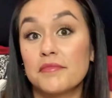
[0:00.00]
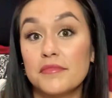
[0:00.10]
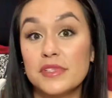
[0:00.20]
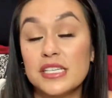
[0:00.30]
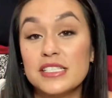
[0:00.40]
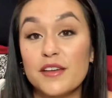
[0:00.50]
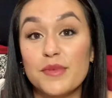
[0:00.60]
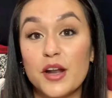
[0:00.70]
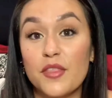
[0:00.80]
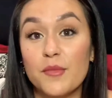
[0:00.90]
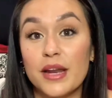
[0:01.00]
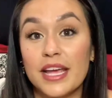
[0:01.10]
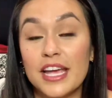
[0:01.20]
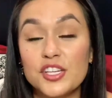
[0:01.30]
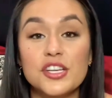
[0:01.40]
since I've been on the
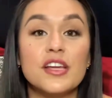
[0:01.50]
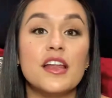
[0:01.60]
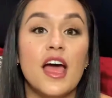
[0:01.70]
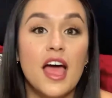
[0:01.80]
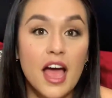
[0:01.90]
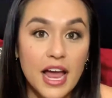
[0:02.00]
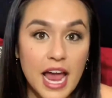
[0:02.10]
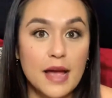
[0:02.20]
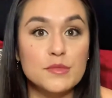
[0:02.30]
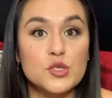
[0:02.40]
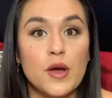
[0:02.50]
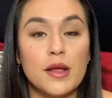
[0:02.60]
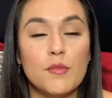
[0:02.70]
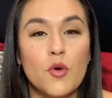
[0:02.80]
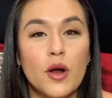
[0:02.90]
medication, I am
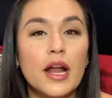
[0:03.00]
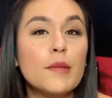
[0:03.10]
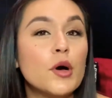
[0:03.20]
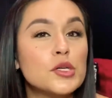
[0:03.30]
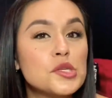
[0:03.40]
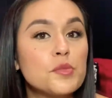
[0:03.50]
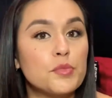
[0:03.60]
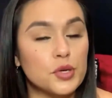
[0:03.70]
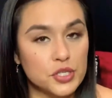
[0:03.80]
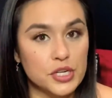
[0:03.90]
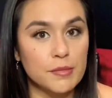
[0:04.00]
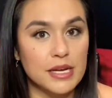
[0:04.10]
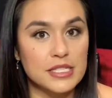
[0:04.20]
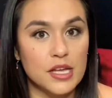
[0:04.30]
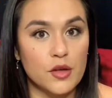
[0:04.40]
sweating more, and I'm also pushing
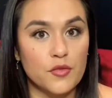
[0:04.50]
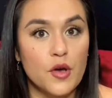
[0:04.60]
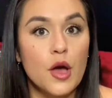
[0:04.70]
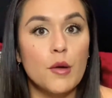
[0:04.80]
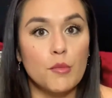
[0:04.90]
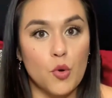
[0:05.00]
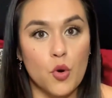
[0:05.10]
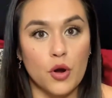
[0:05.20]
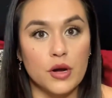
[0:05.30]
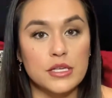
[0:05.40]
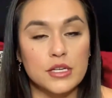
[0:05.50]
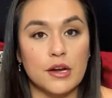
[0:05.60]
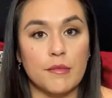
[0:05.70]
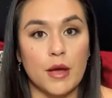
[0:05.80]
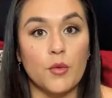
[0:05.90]
myself more
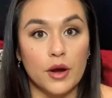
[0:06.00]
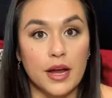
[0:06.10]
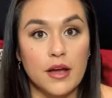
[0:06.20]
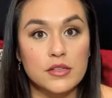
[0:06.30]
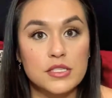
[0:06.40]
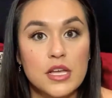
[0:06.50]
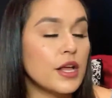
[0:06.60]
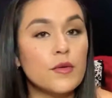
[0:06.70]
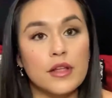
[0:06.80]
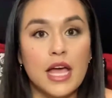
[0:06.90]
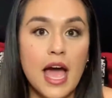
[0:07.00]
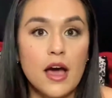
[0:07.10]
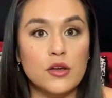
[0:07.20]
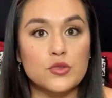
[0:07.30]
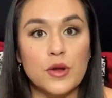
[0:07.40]
during my workouts. Running around the
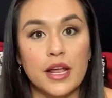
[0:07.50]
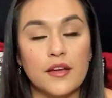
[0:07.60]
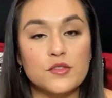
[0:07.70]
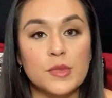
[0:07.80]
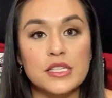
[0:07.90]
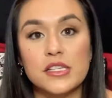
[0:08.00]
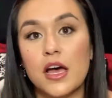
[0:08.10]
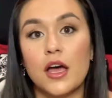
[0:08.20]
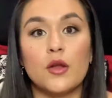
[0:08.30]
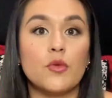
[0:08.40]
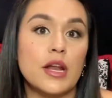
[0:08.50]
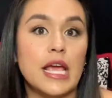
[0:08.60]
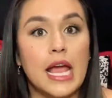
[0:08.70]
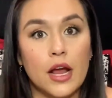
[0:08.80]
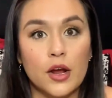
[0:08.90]
house, running after my son, running
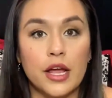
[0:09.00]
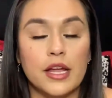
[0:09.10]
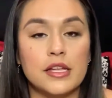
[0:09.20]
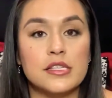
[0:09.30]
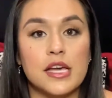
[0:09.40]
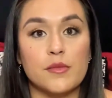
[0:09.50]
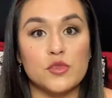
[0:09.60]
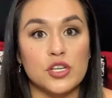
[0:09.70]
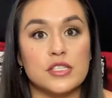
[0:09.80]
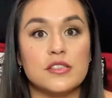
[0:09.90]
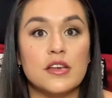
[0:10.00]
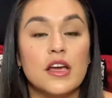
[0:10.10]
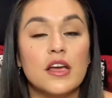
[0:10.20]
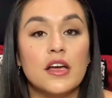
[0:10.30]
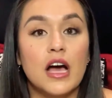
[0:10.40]
errands. I'm just
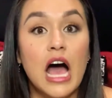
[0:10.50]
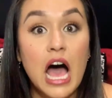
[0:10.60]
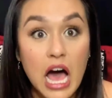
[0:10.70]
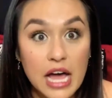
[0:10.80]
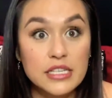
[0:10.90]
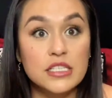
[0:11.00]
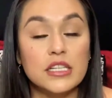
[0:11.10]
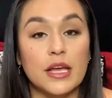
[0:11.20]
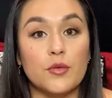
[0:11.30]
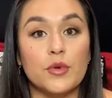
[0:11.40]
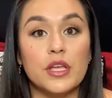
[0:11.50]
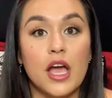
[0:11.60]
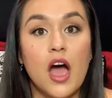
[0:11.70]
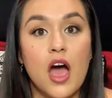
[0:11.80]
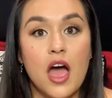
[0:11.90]
hot, like really
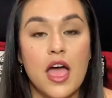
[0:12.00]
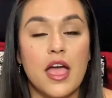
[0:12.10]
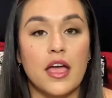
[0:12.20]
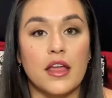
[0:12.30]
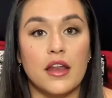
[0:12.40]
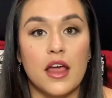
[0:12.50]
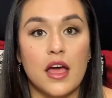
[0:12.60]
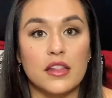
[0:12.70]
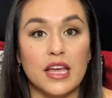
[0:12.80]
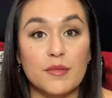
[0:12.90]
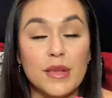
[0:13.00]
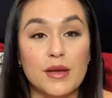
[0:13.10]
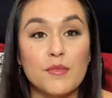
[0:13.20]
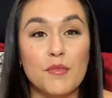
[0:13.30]
hot, and like my